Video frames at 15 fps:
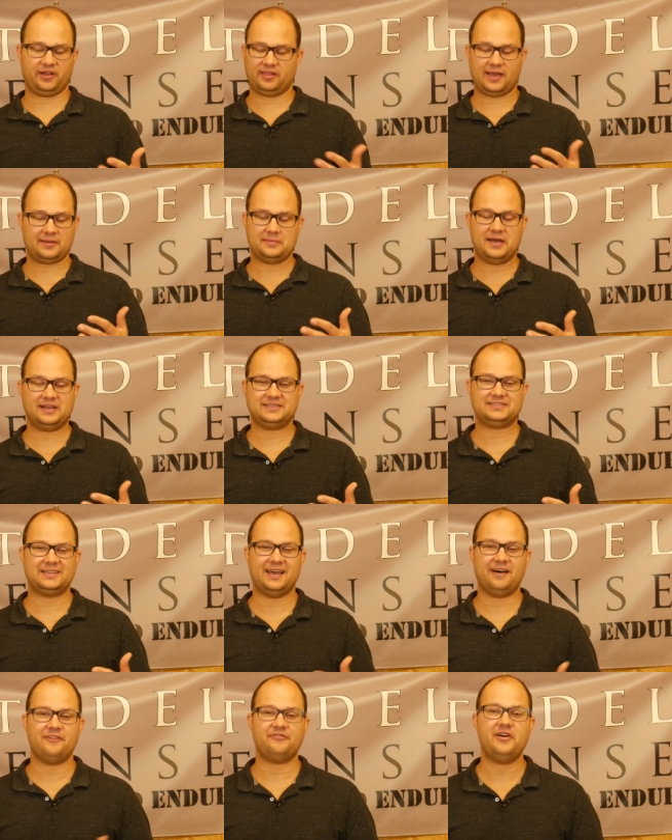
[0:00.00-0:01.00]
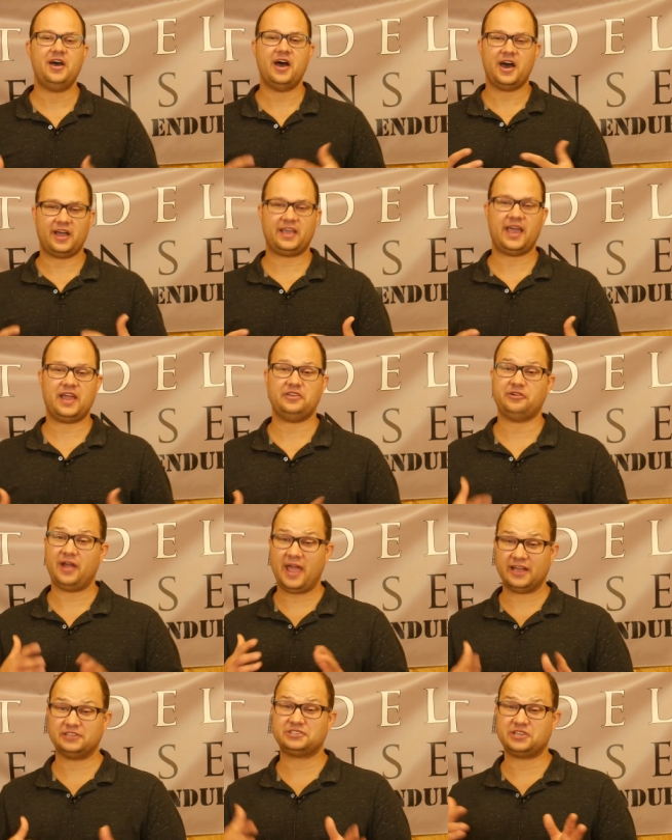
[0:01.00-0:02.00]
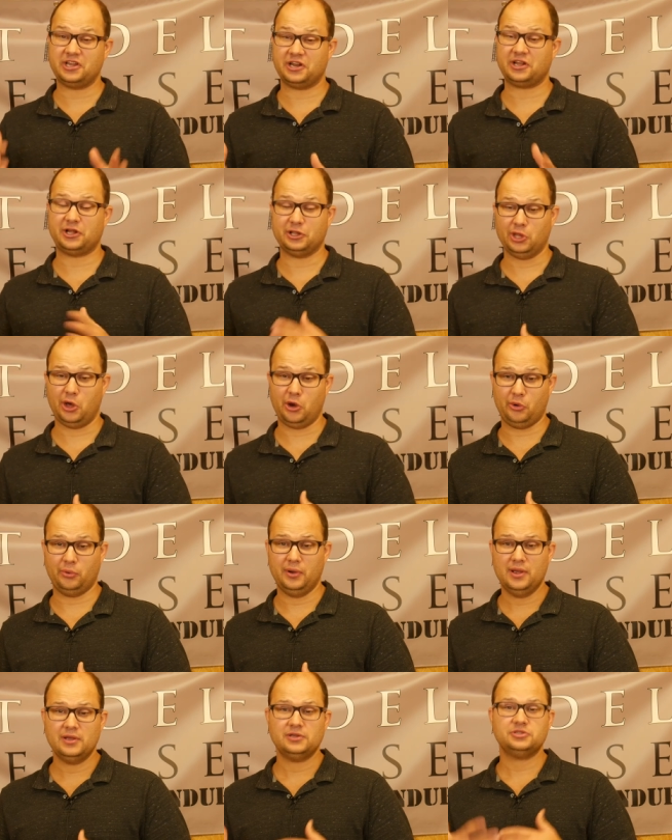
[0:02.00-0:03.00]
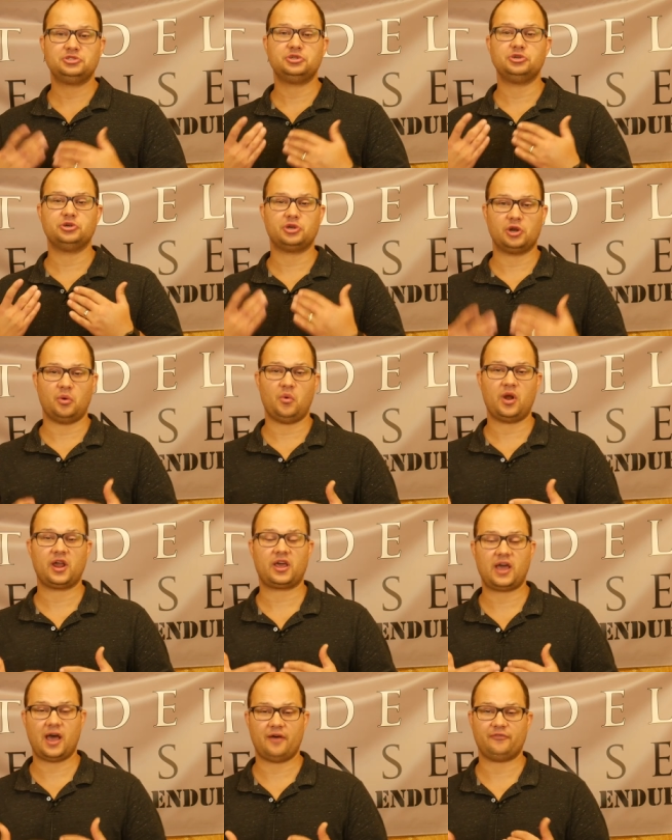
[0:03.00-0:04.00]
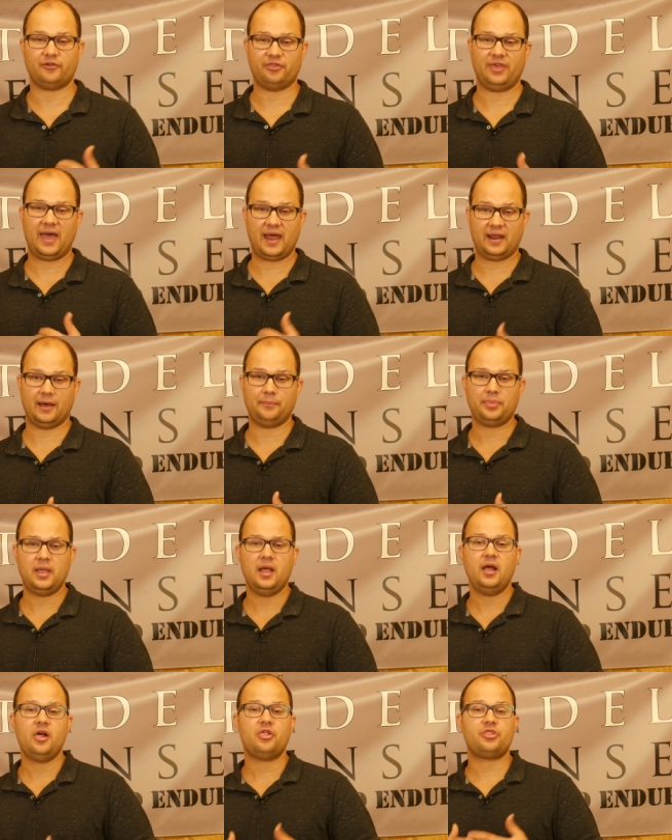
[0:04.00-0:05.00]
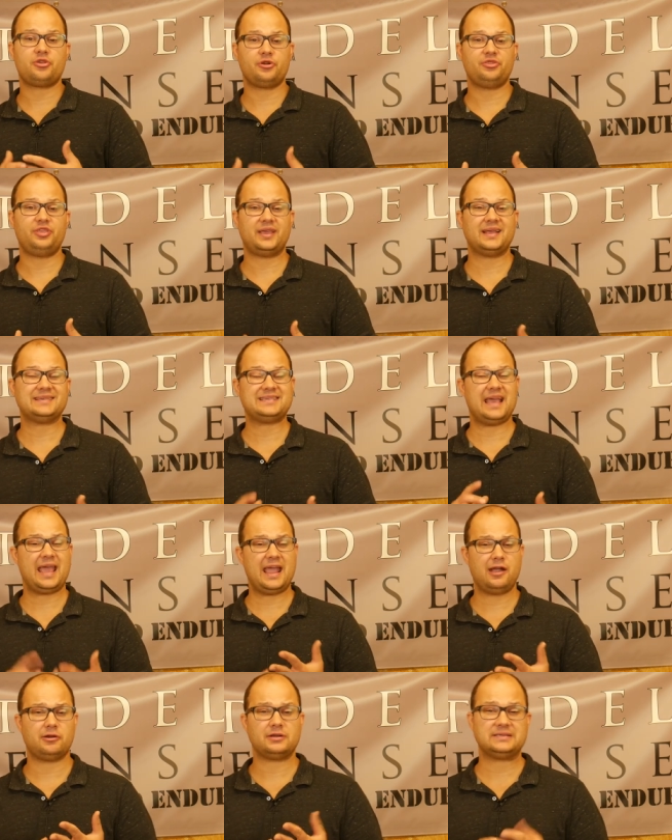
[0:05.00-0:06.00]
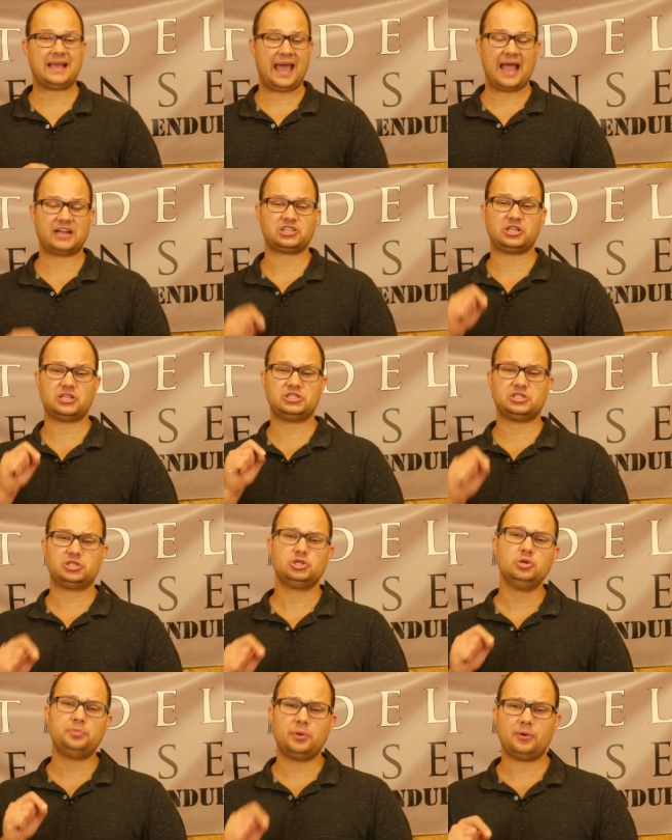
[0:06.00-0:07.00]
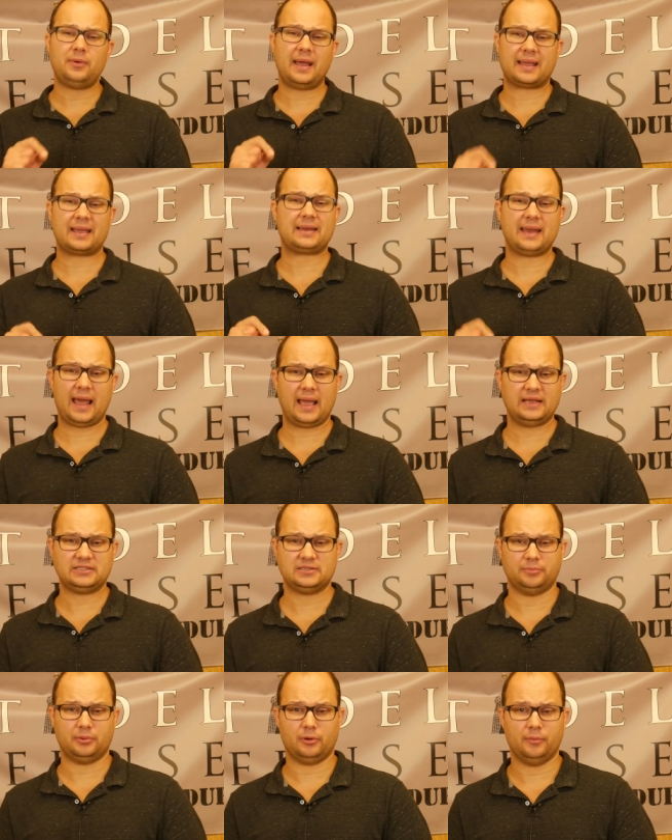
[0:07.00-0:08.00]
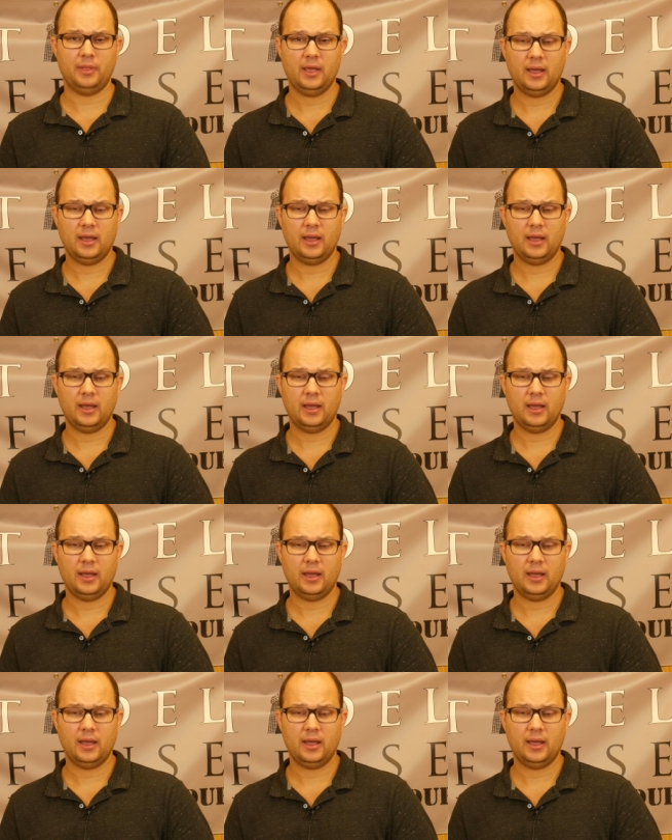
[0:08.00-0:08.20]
like myself, again, your head's going to glow. So you're going to want to cover that up. Third thing is hair is actually super recognizable.